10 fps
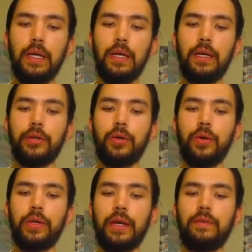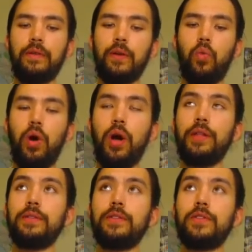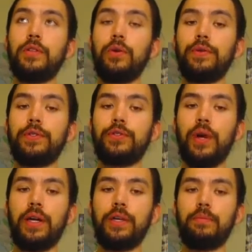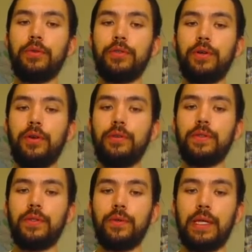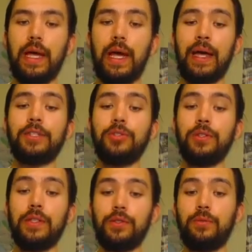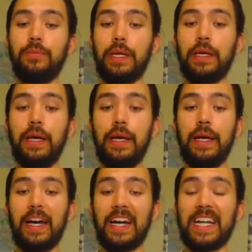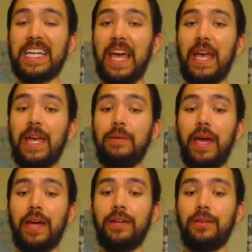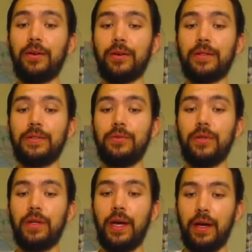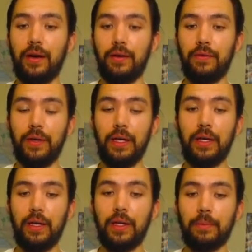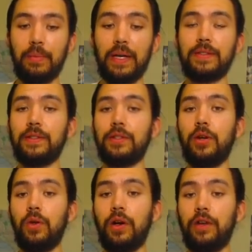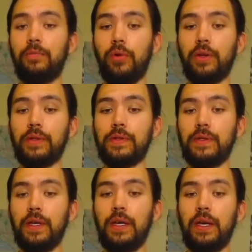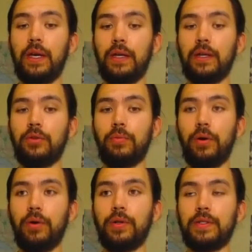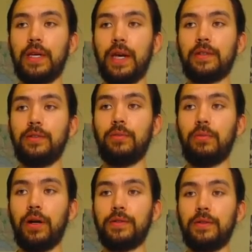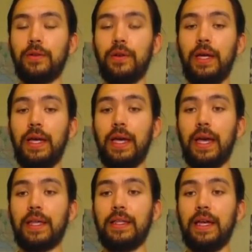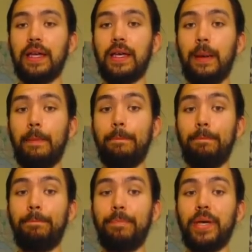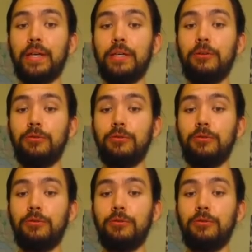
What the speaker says: You can only activate one Soul Strike per turn. So actually, this could be a game ender, because you could have basically no life points, and then your opponent attacks into your monster, and they get big, huge